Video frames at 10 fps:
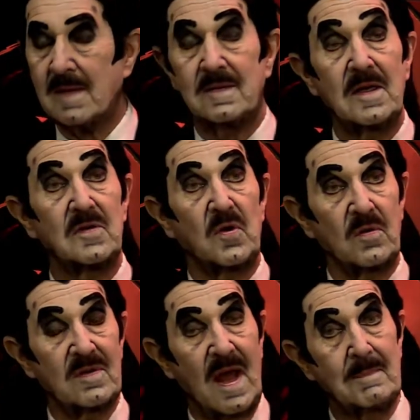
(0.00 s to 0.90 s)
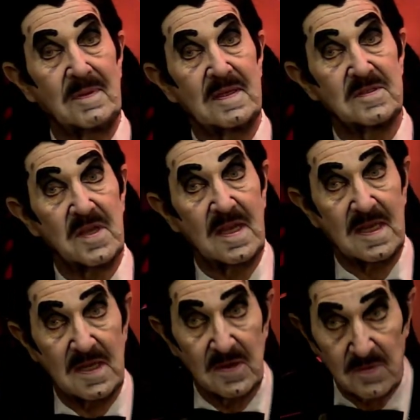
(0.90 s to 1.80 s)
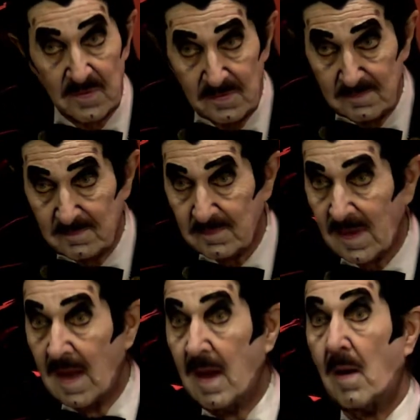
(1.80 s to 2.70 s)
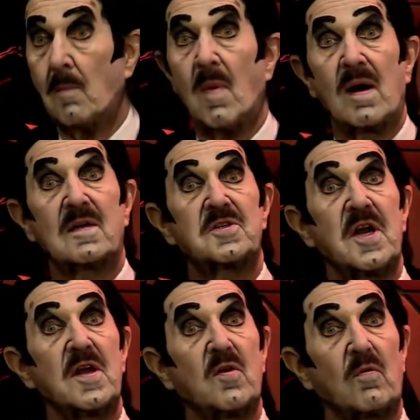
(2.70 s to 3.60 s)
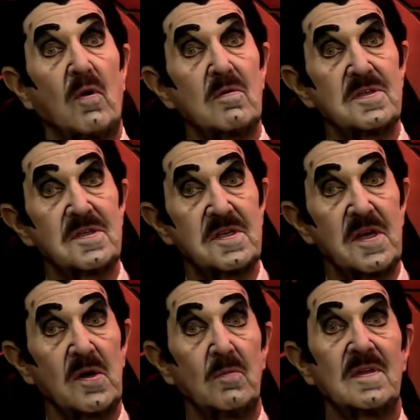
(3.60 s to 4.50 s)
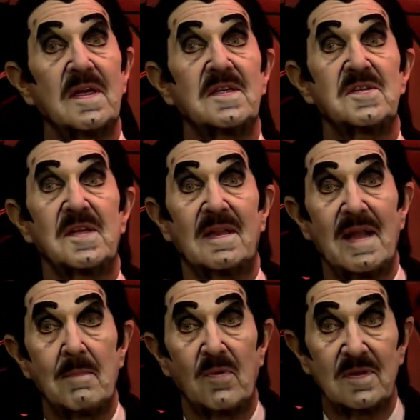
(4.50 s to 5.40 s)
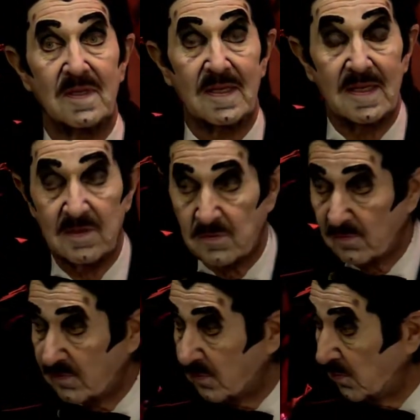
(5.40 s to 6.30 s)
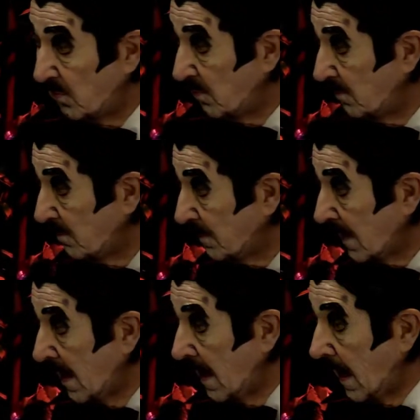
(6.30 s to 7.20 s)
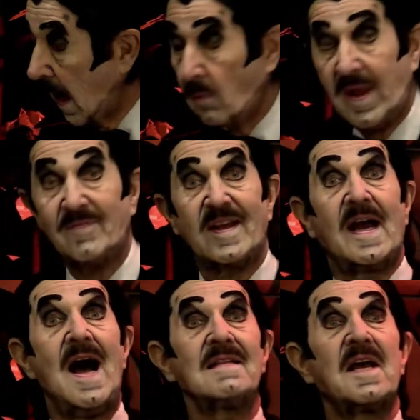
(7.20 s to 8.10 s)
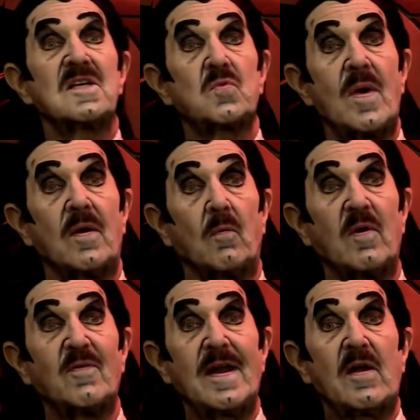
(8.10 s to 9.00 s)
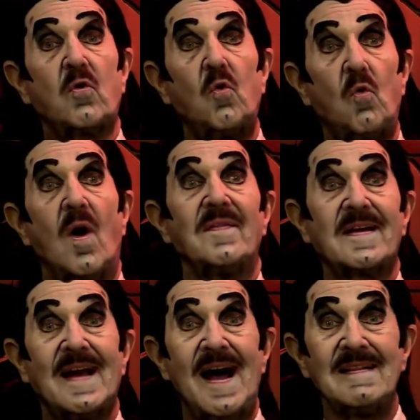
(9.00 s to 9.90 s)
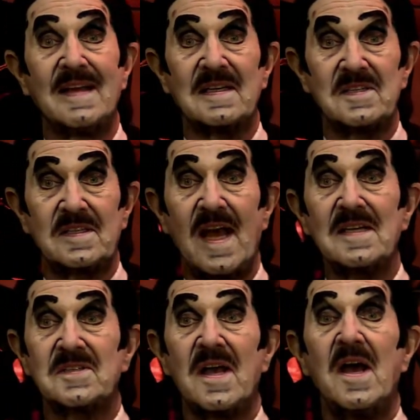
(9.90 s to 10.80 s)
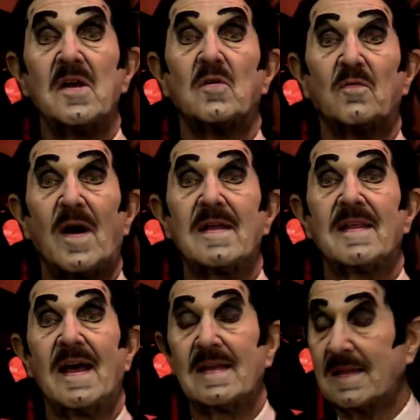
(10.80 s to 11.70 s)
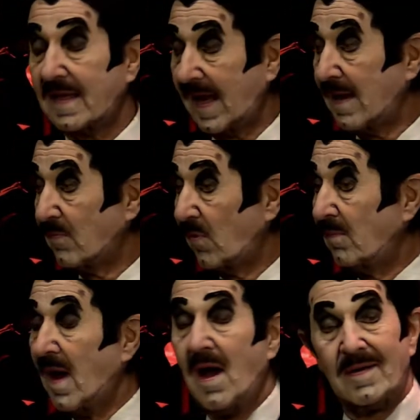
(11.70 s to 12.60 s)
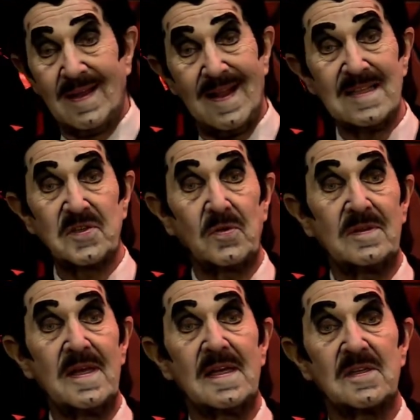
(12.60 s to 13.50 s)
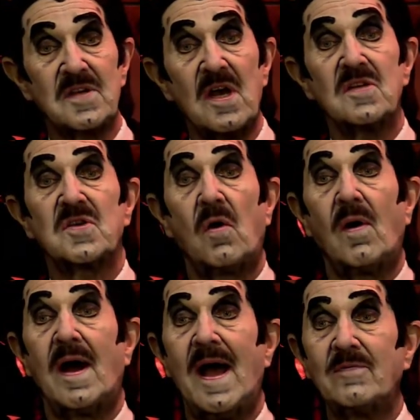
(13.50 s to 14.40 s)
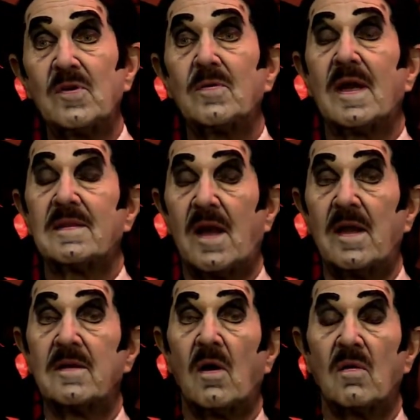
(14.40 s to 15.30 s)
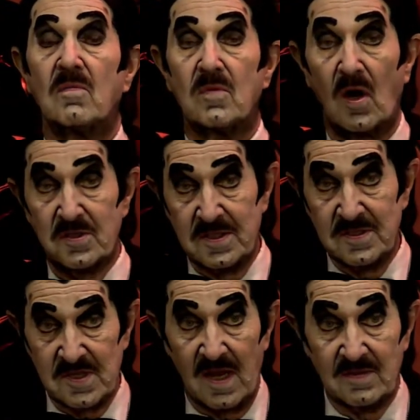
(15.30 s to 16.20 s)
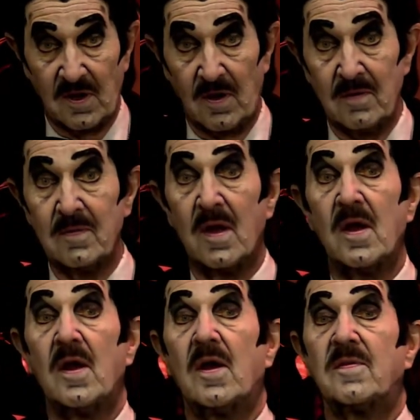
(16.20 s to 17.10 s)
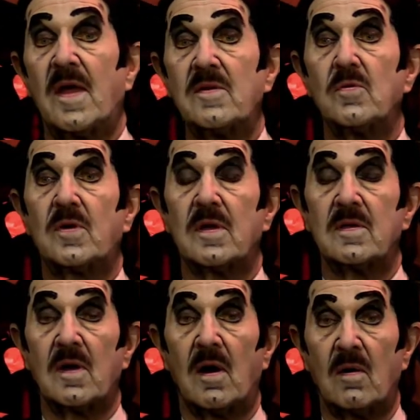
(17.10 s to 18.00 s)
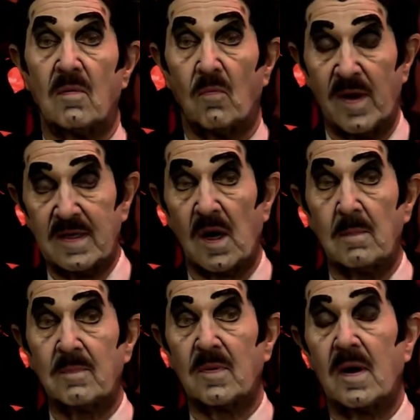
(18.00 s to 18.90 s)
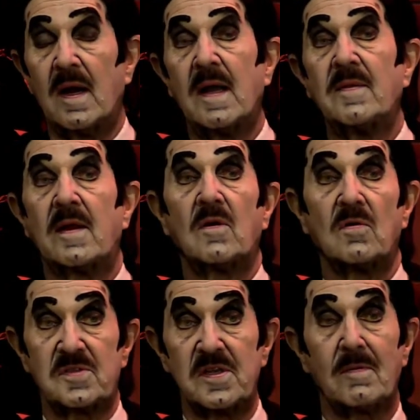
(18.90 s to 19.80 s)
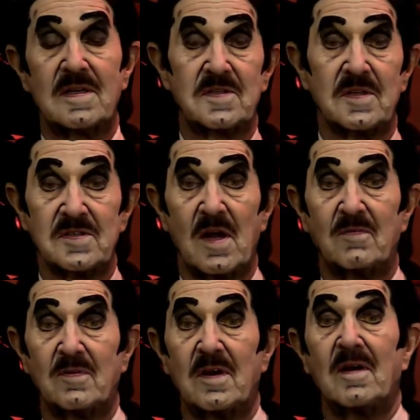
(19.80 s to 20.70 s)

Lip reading: Vita Dirt Nappy is here. Mark J. Gross is here with a celebrity interview. We have a contest winner. We find out who won the contest. Yes, you'll find that in the game room. Got lots of good things. So after you get done watching Xandar, then you can wake up and then go see the rest of the stuff.